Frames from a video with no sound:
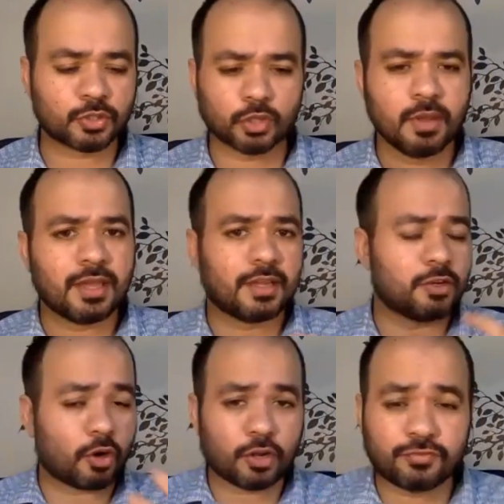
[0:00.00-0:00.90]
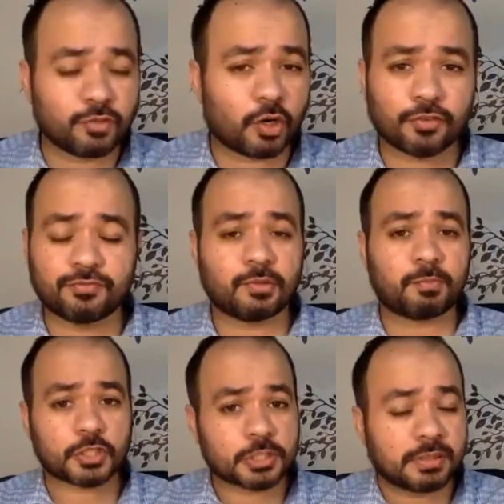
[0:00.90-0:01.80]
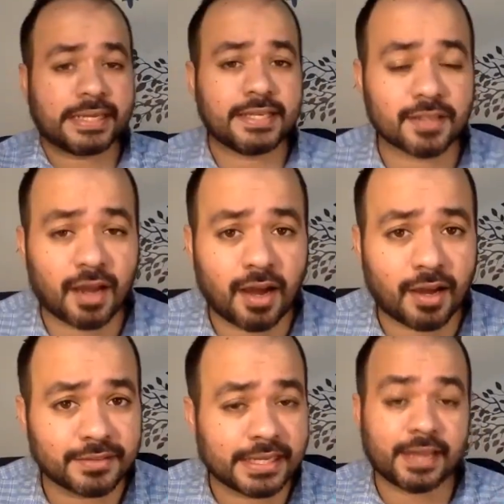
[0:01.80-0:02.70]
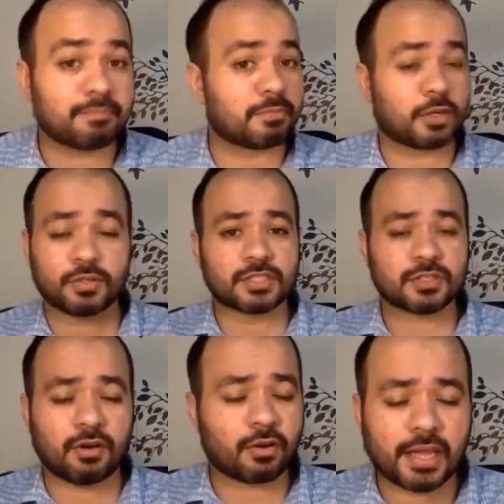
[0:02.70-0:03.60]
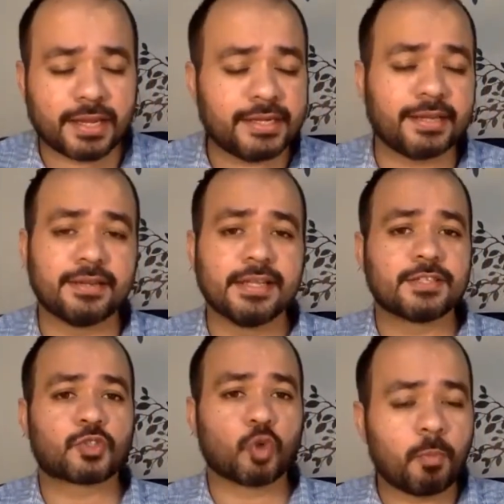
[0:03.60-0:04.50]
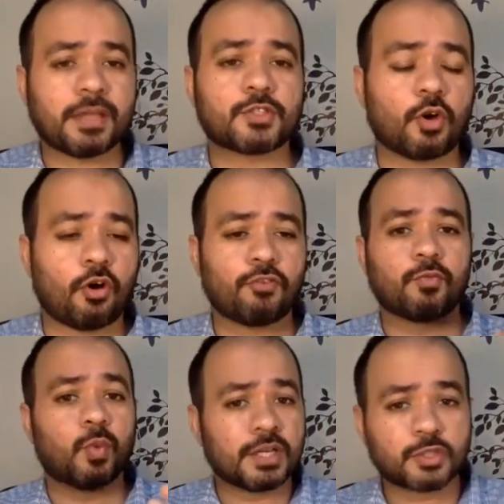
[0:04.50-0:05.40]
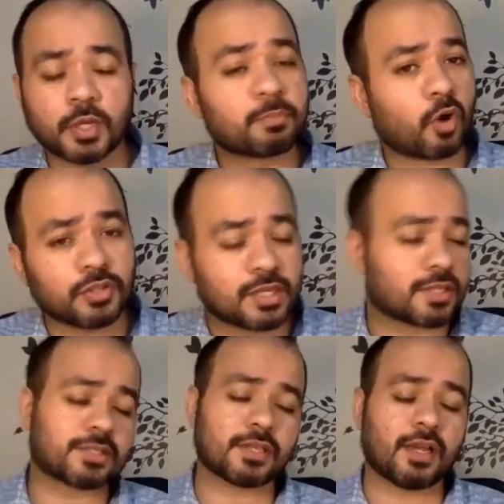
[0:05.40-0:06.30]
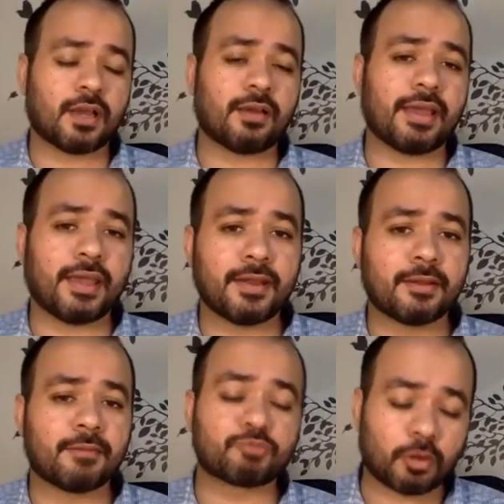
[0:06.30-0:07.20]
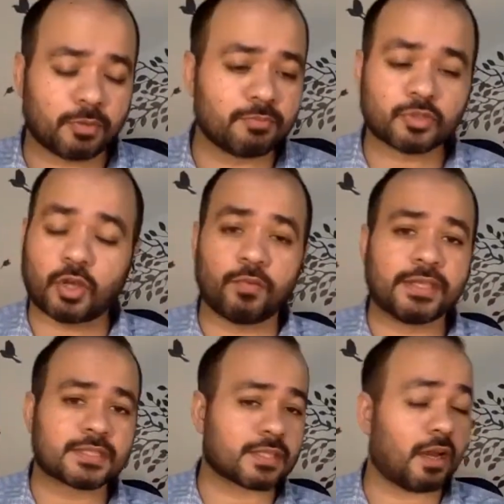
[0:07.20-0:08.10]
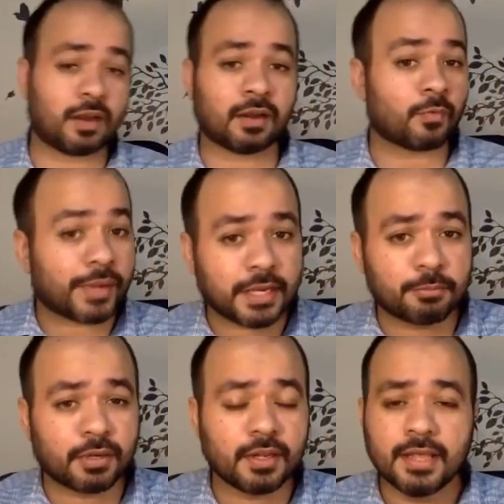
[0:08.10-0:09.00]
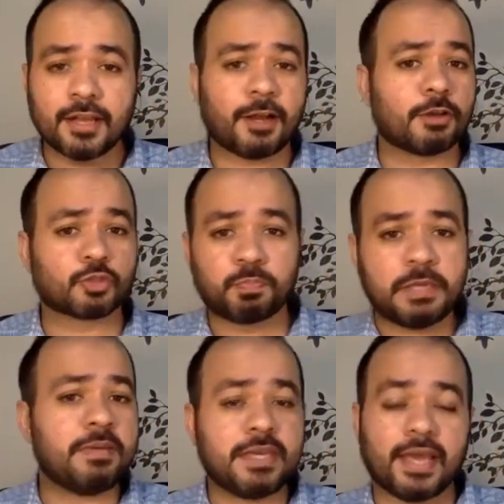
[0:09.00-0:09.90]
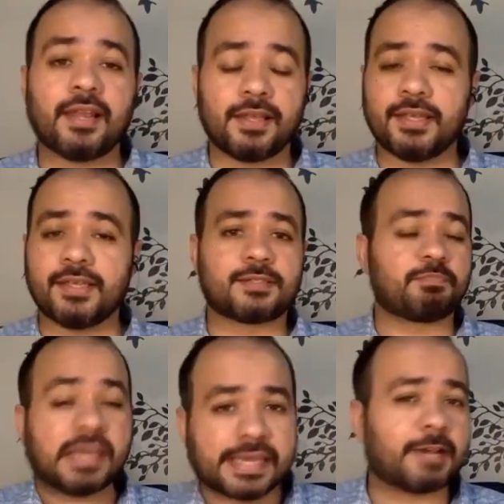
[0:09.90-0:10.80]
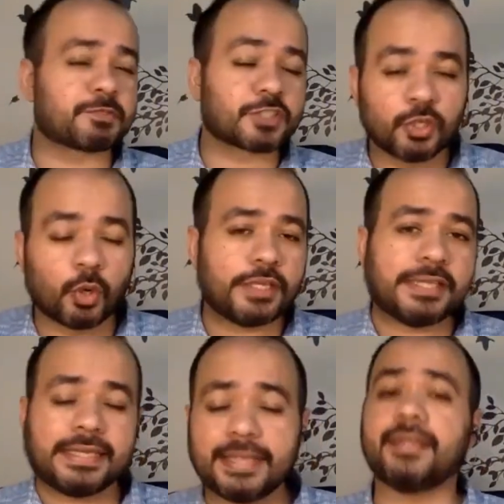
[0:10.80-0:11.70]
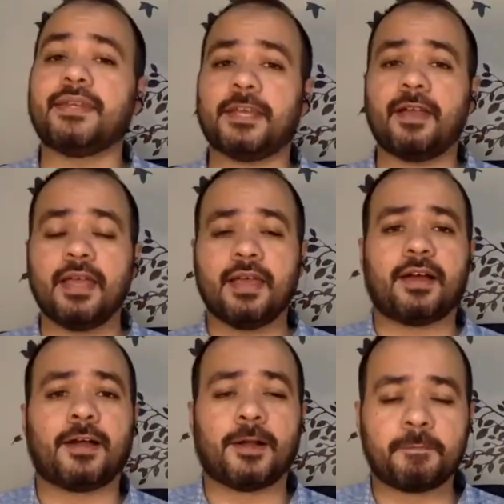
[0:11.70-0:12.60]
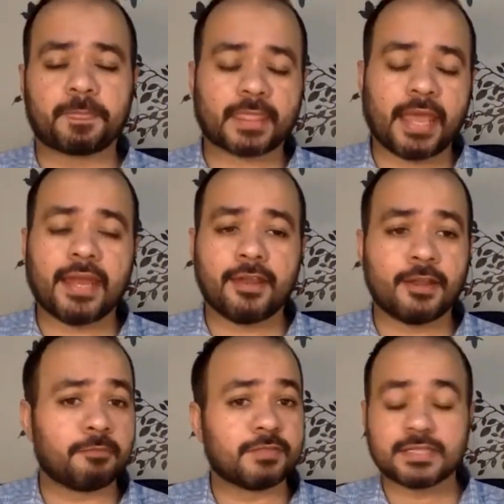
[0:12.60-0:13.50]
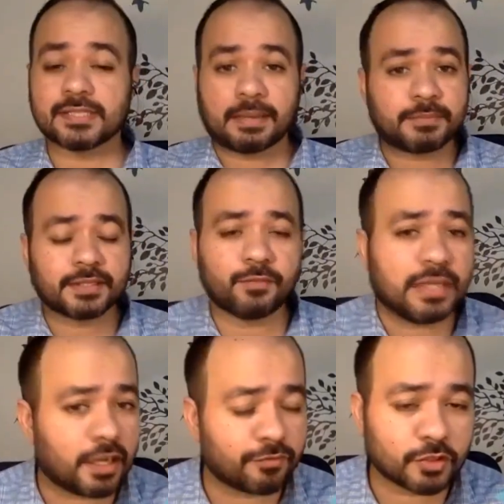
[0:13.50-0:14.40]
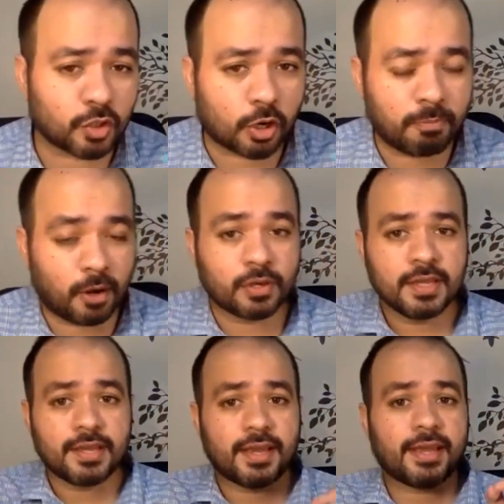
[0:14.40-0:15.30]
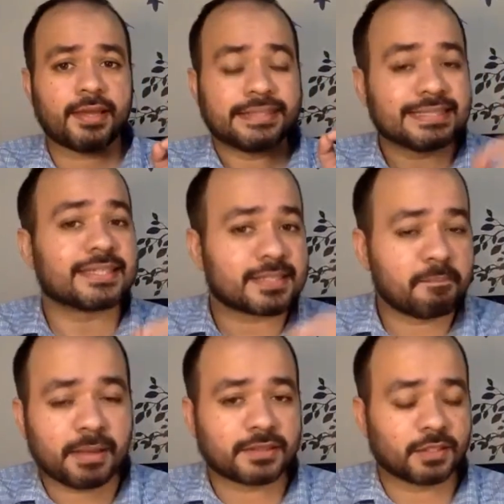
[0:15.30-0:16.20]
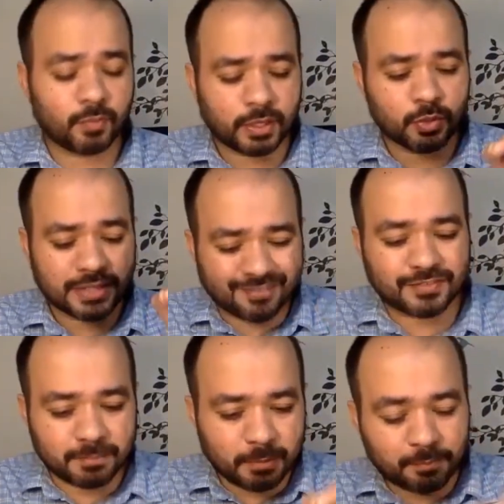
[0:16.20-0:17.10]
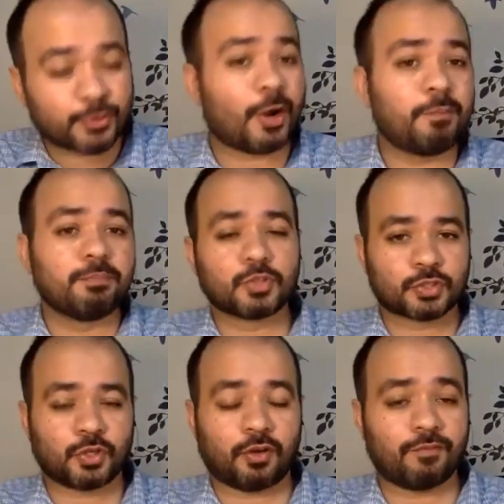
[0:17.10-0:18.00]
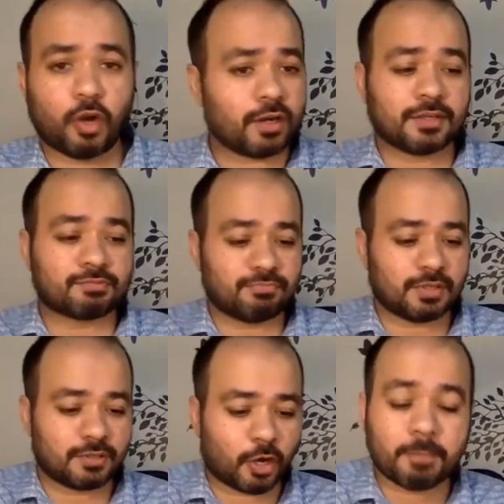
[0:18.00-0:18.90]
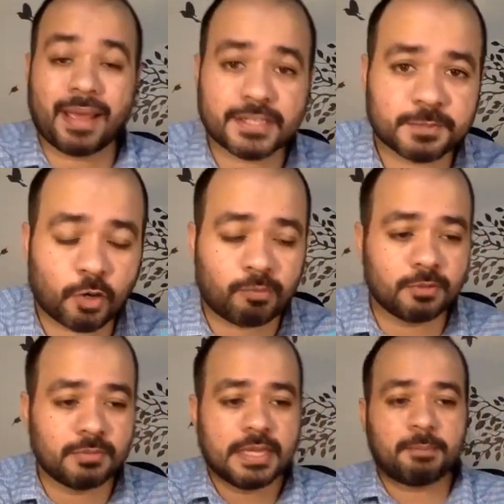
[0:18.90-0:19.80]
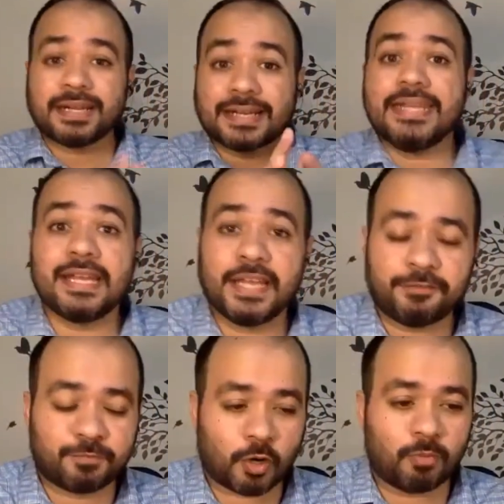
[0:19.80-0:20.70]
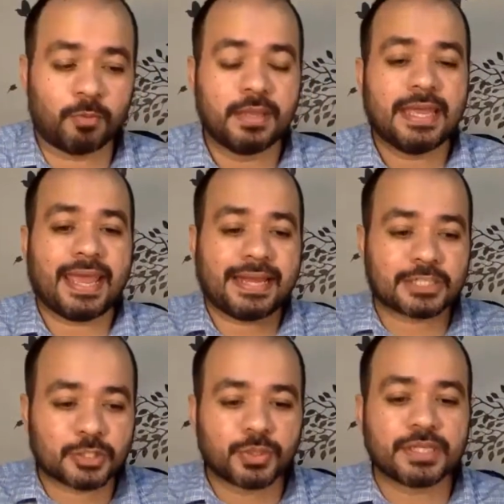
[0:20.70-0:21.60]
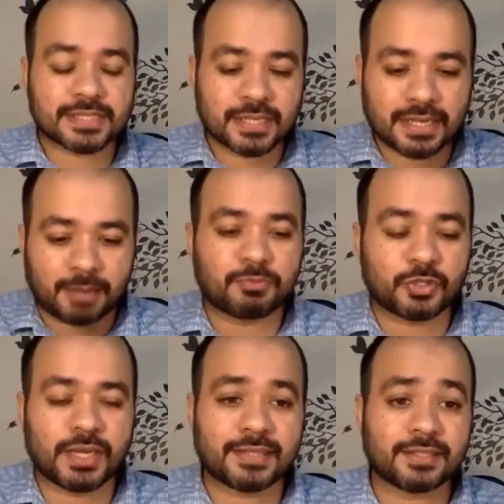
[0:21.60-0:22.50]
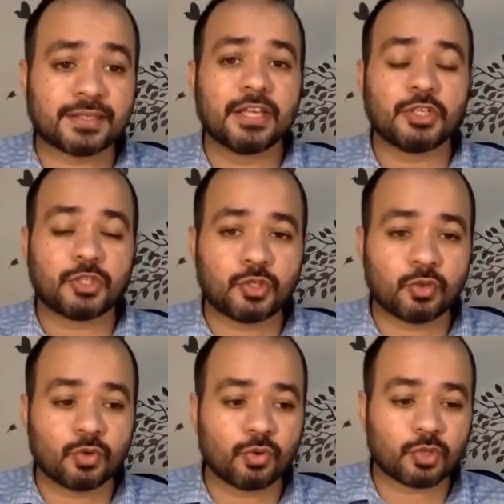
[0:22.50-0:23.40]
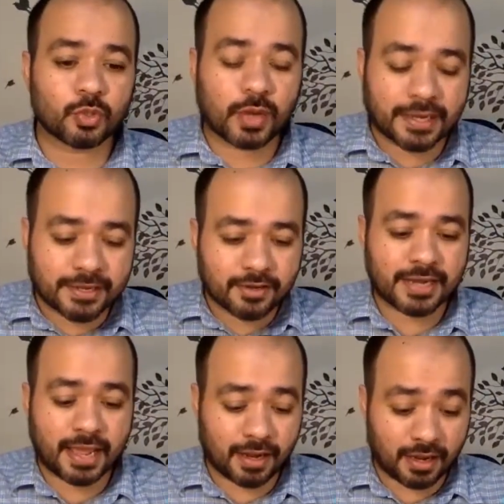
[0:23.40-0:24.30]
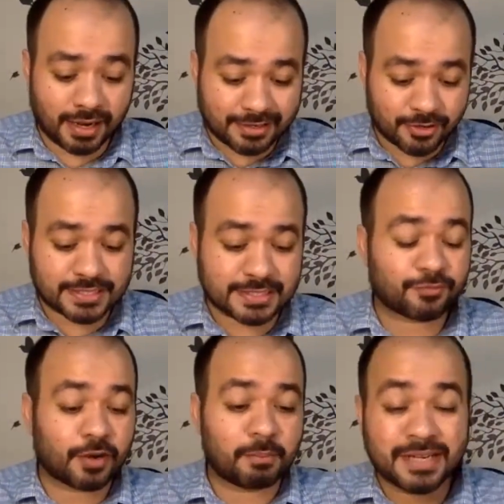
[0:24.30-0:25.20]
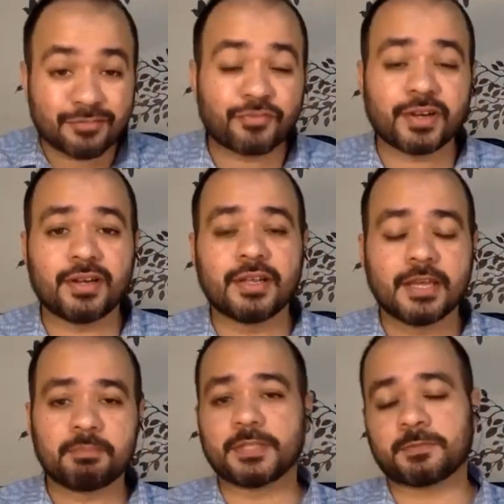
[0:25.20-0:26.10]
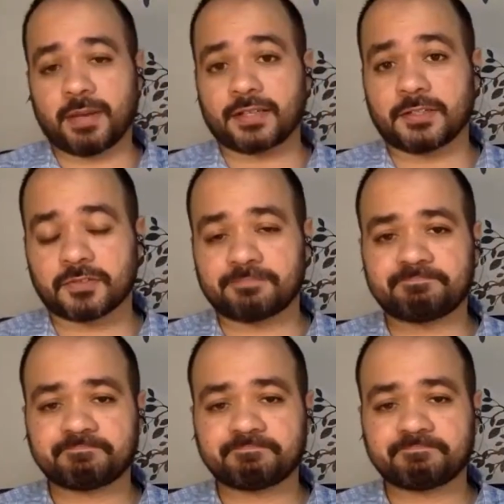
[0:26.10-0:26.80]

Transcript: So a lot of possibilities are there because it's online, and so much of virtual projects and problem solvings are available. So PBL is picking up slowly in India. This is something that we love to talk about. And this is a method where you give them a problem to solve, not a maths problem, but a real life problem. And students come together to address it from different perspectives.